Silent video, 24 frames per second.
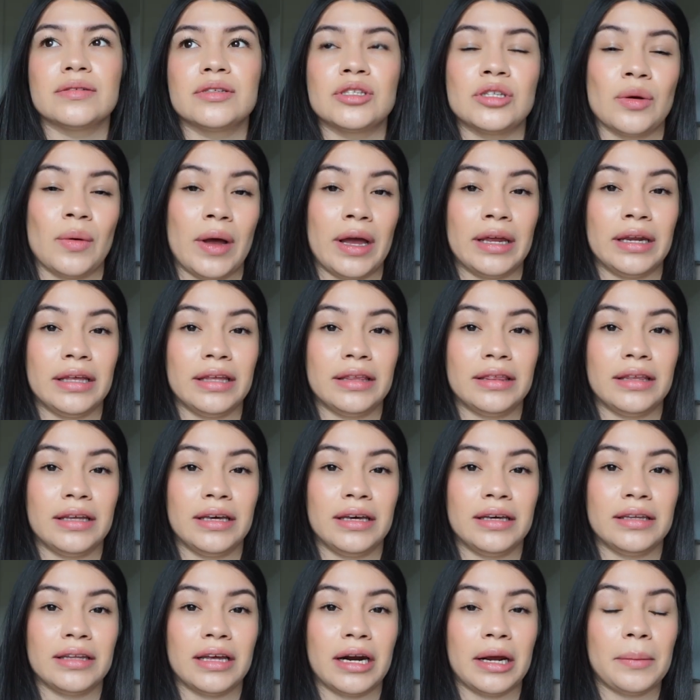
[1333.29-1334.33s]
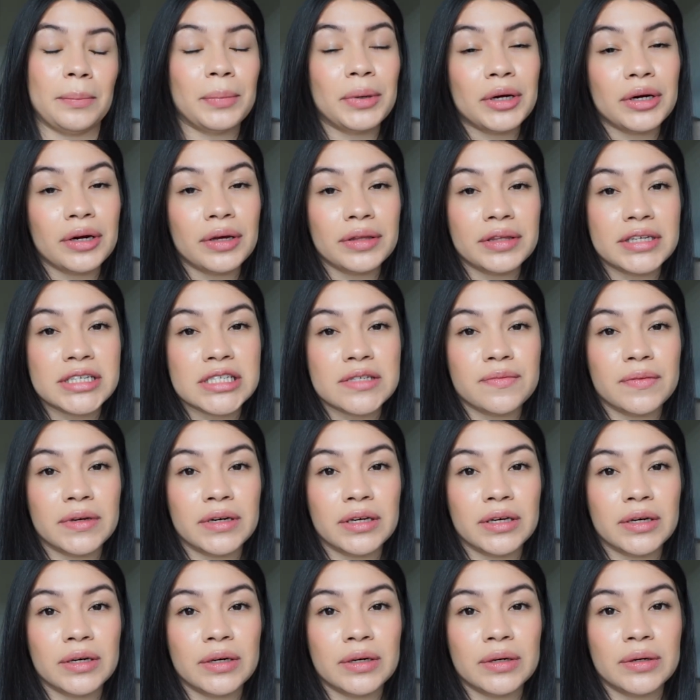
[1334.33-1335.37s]
So anything that I put on this
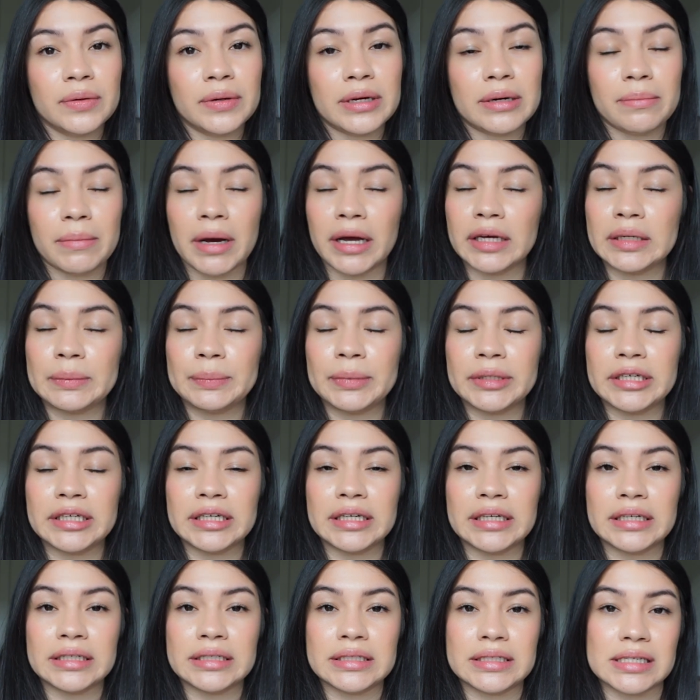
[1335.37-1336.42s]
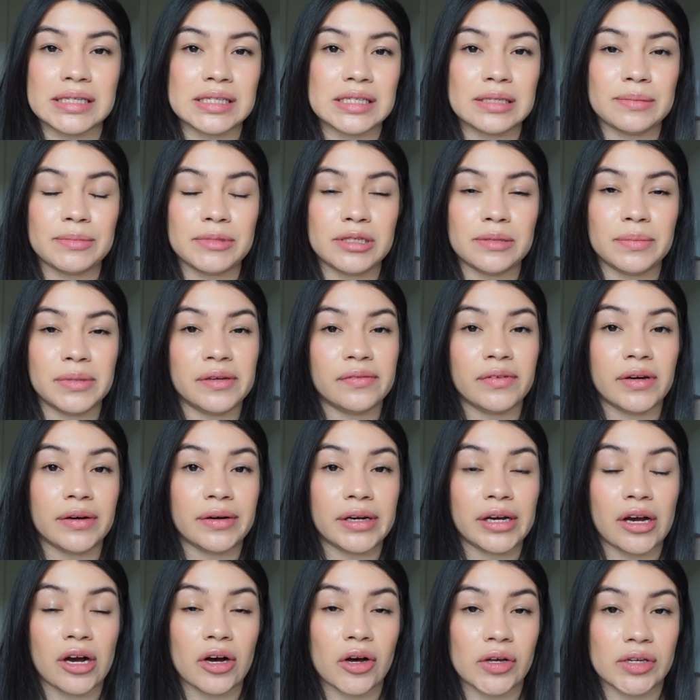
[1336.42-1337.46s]
video, in my opinion, does seem to be
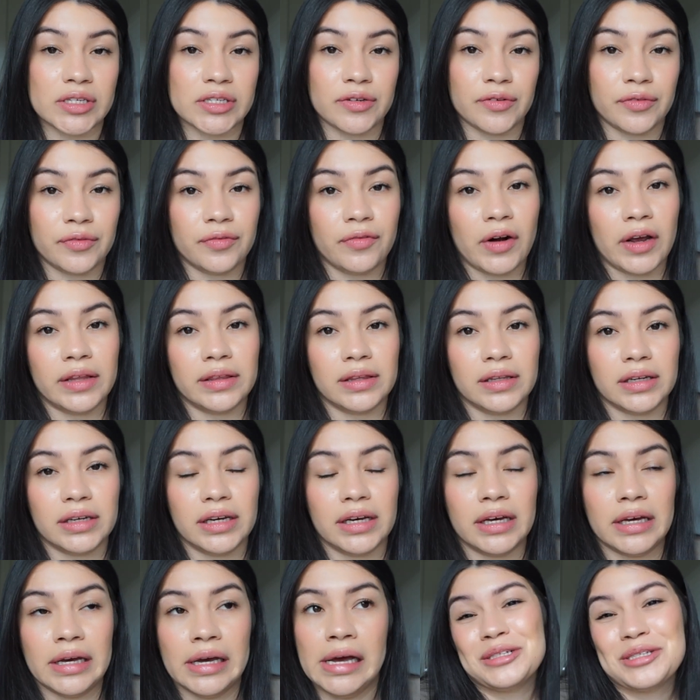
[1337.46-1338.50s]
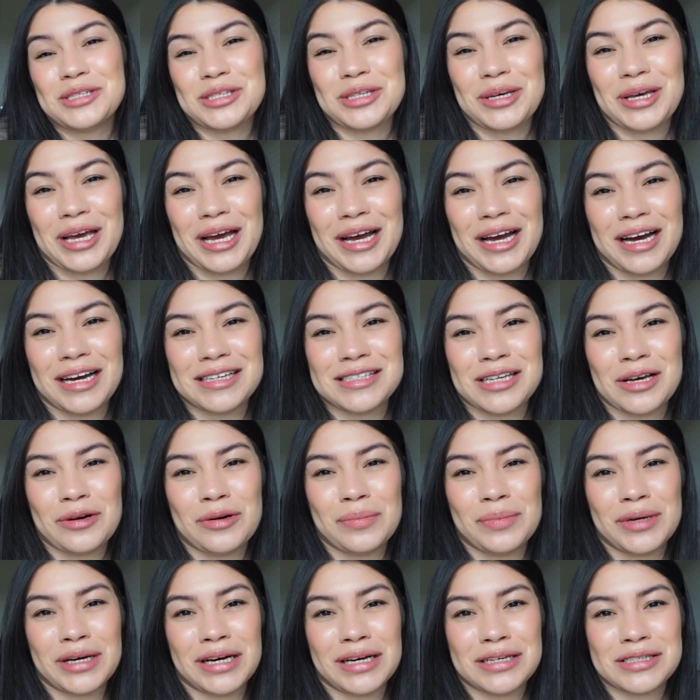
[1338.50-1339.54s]
very cost friendly. So yeah, guys, I
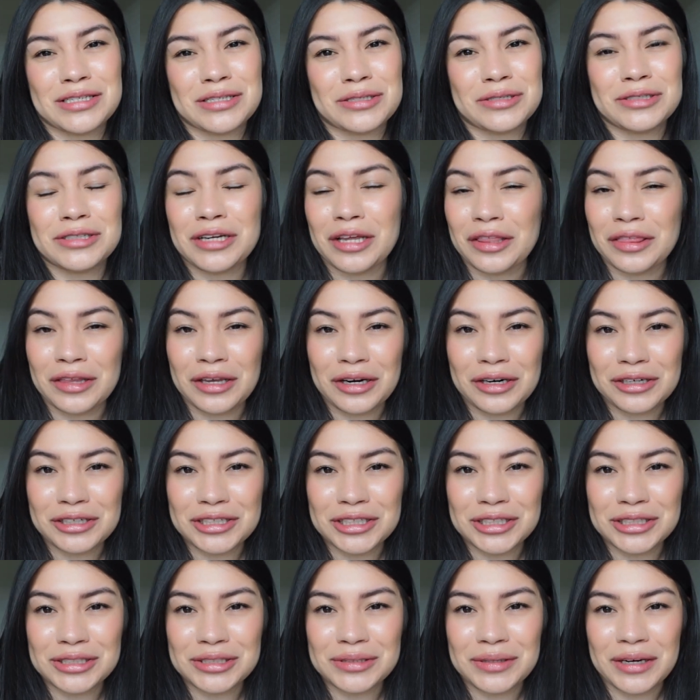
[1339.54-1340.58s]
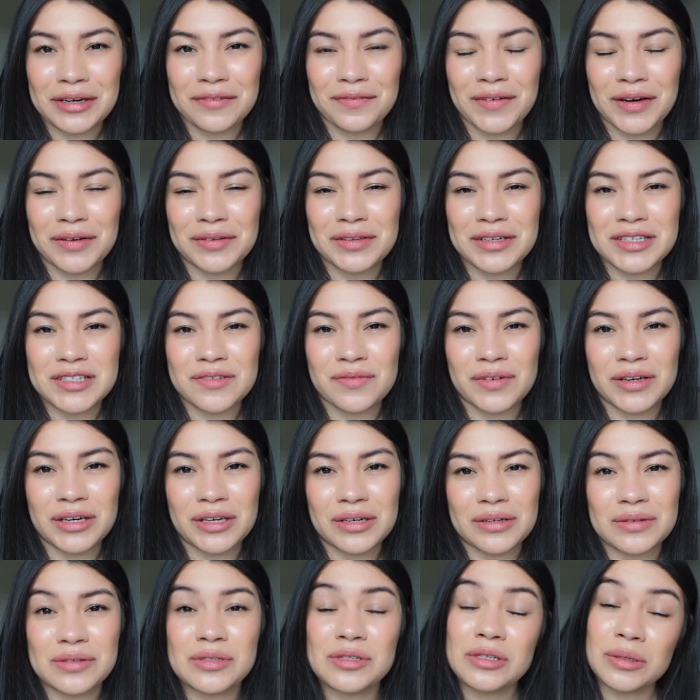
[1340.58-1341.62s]
hope you guys learned a thing or two and found this
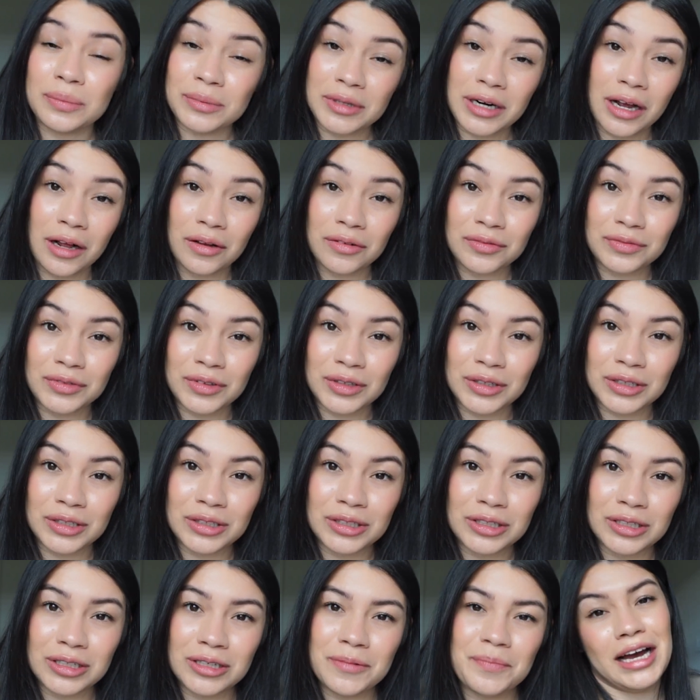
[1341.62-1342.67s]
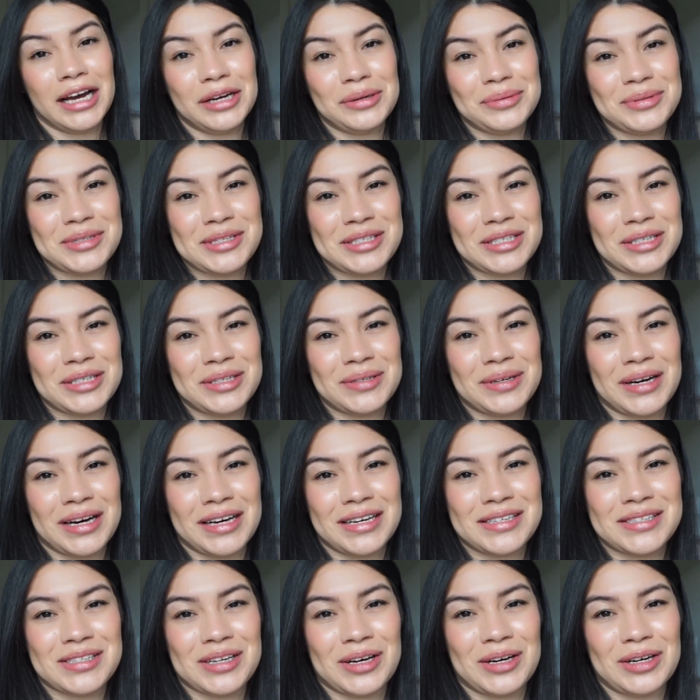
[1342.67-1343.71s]
video super helpful. I will see you
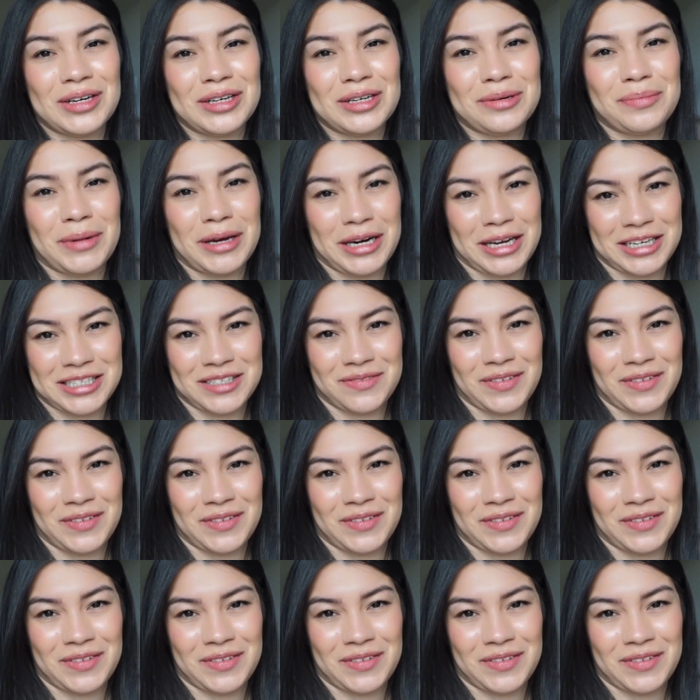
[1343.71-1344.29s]
guys on my next